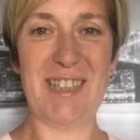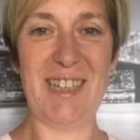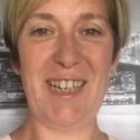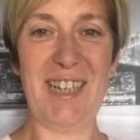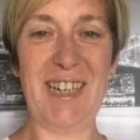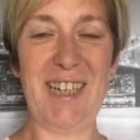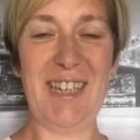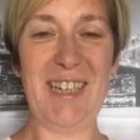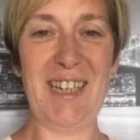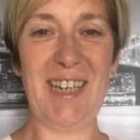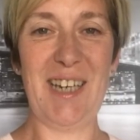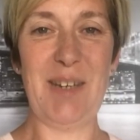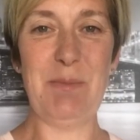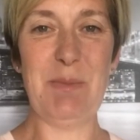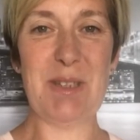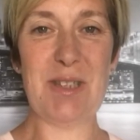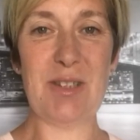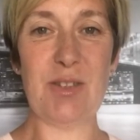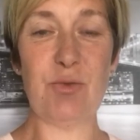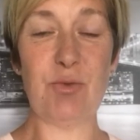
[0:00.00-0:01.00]
Hi,
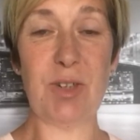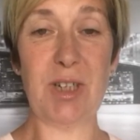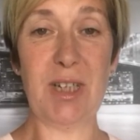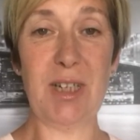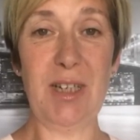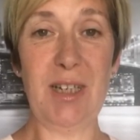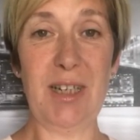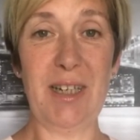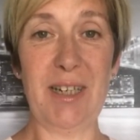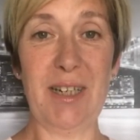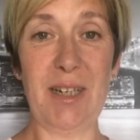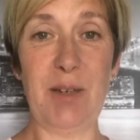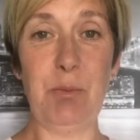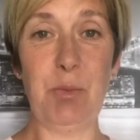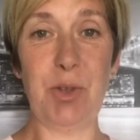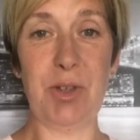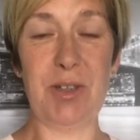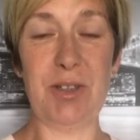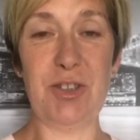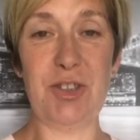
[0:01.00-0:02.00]
I'm Mrs. Ruddle and
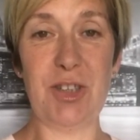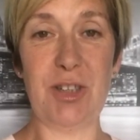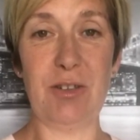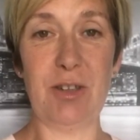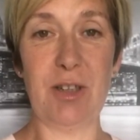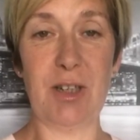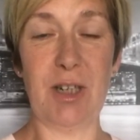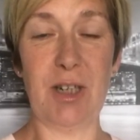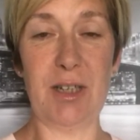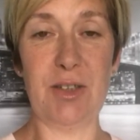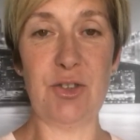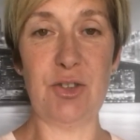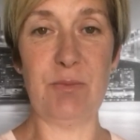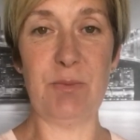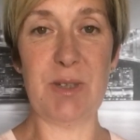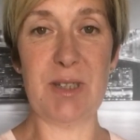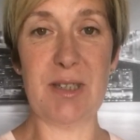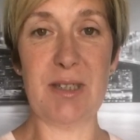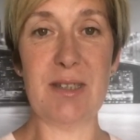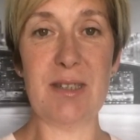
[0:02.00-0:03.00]
I'm one of the general
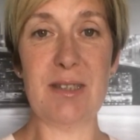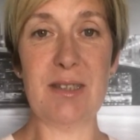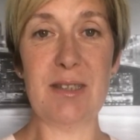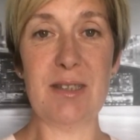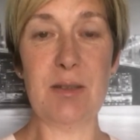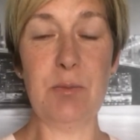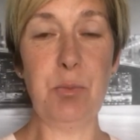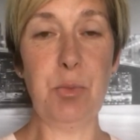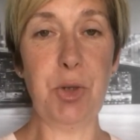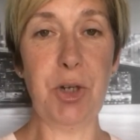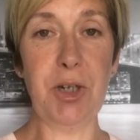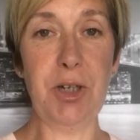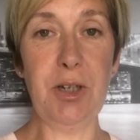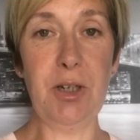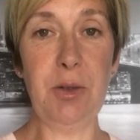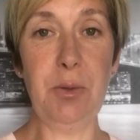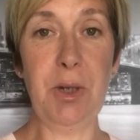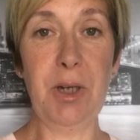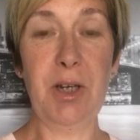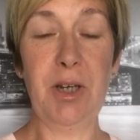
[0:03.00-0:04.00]
classroom assistants in
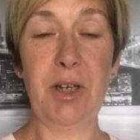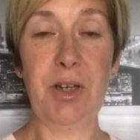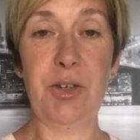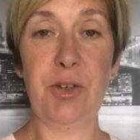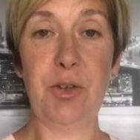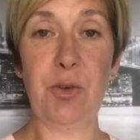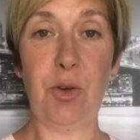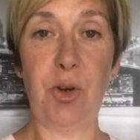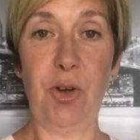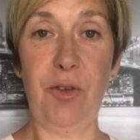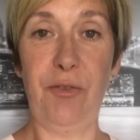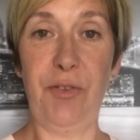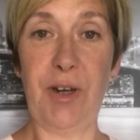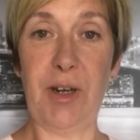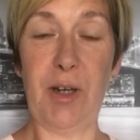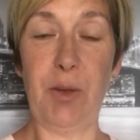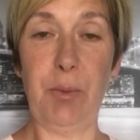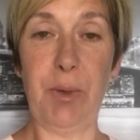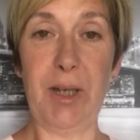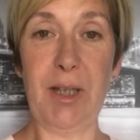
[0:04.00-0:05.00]
Brownlow. You're all
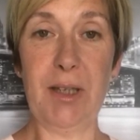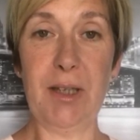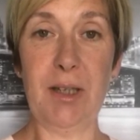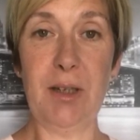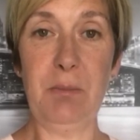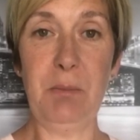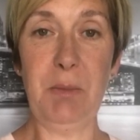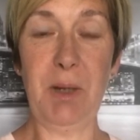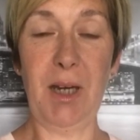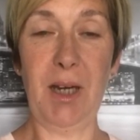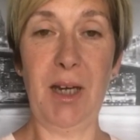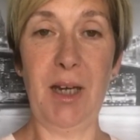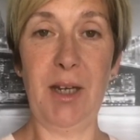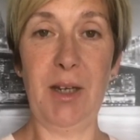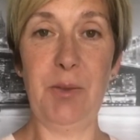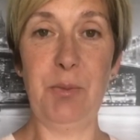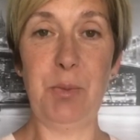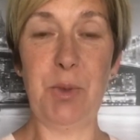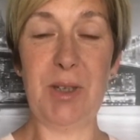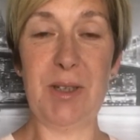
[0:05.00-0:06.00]
very welcome
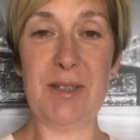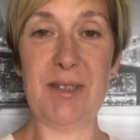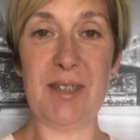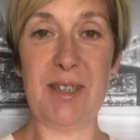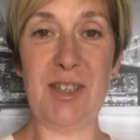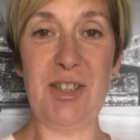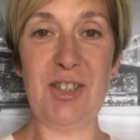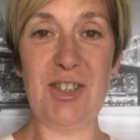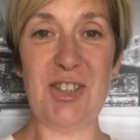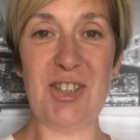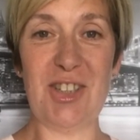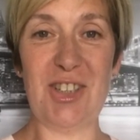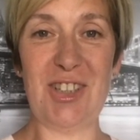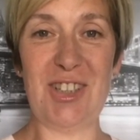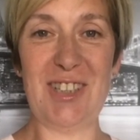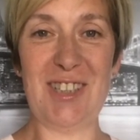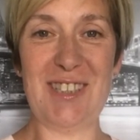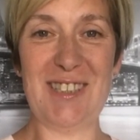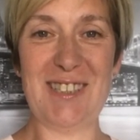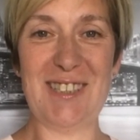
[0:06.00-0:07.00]
and we'll see you
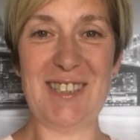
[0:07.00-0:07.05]
soon.